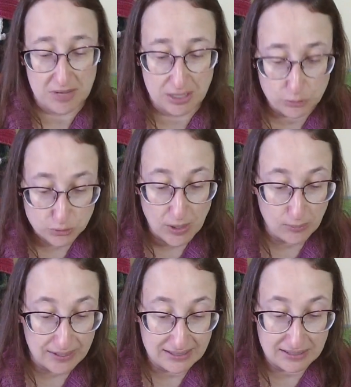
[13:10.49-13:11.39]
It was well
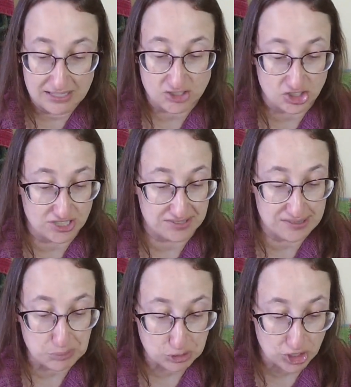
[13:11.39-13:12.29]
written. It's just a
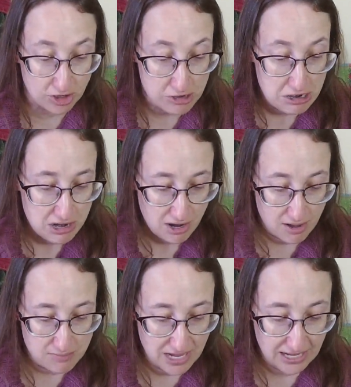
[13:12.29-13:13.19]
simple chart.
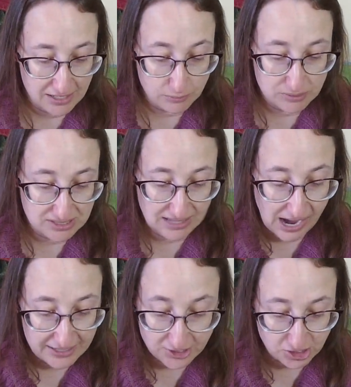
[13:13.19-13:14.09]

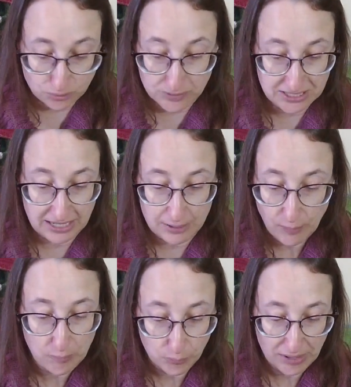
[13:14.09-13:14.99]
I
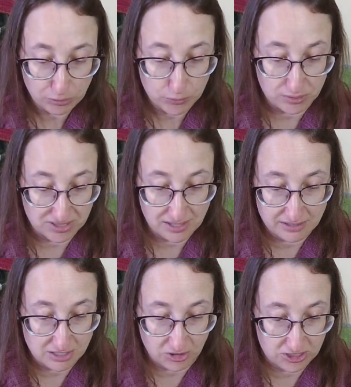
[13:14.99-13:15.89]
went right through this. I
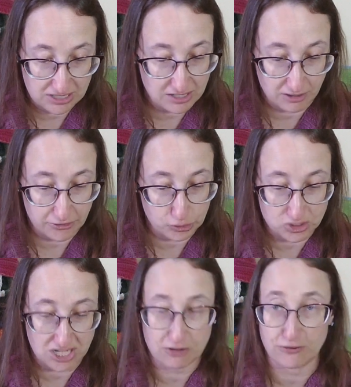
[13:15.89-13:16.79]
started it on
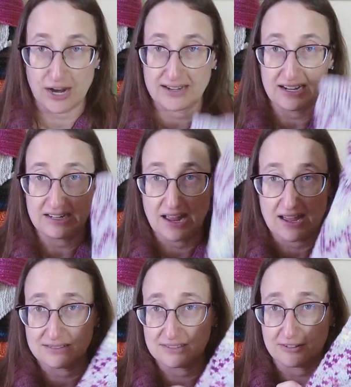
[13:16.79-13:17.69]
Thursday or Friday
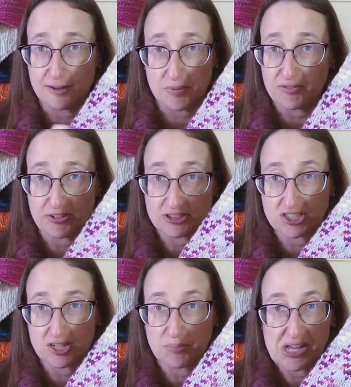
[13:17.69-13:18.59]
and
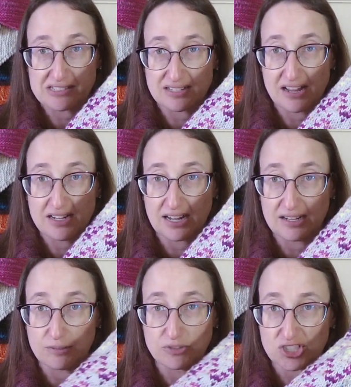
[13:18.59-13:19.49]
finished it up last night.
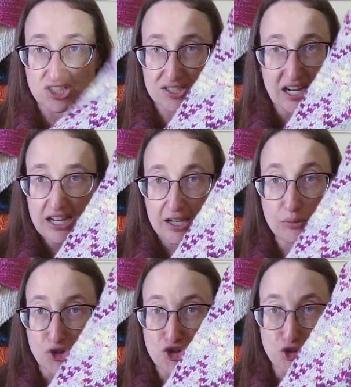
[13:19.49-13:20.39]
And it
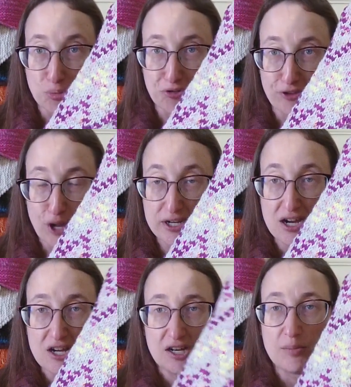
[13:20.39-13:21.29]
was super fun.
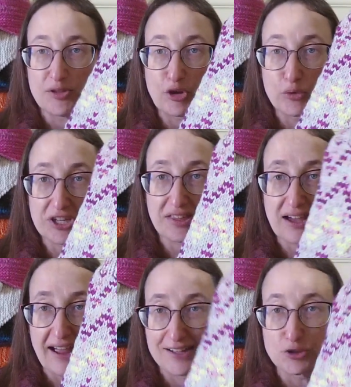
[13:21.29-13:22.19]
The only thing
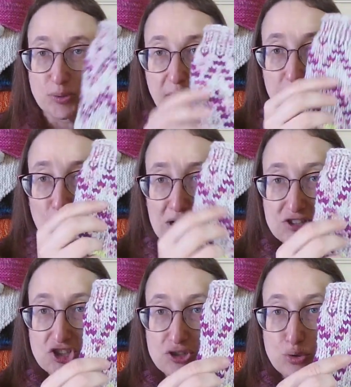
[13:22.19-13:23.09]
I had to remember
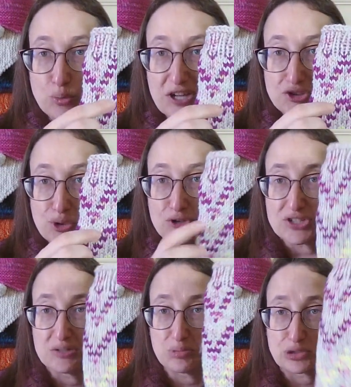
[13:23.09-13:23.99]
is to do the rest rows
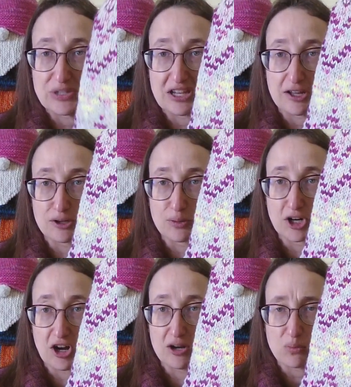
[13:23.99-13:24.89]
in between the color
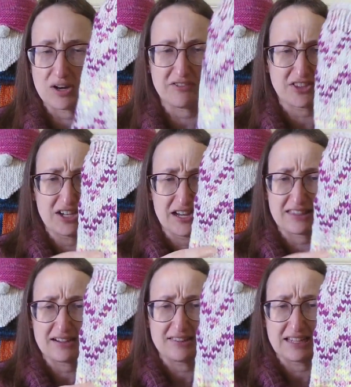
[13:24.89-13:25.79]
work. On
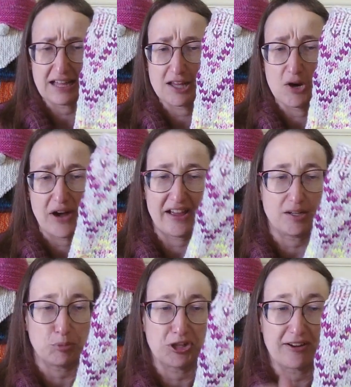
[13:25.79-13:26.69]
the yellow, I had
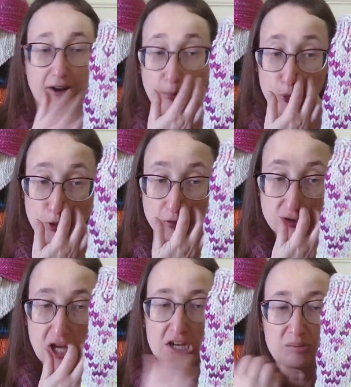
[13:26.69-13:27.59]
to pull out a couple
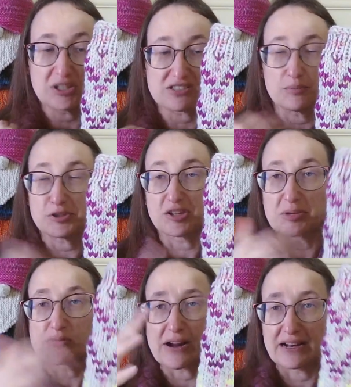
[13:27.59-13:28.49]
rows because I put them
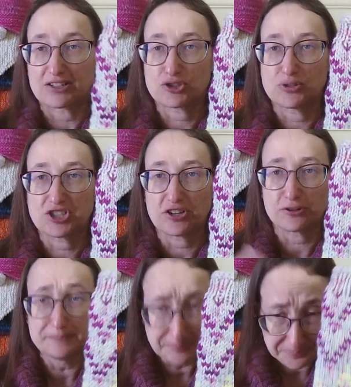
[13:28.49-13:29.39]
in right next to each other.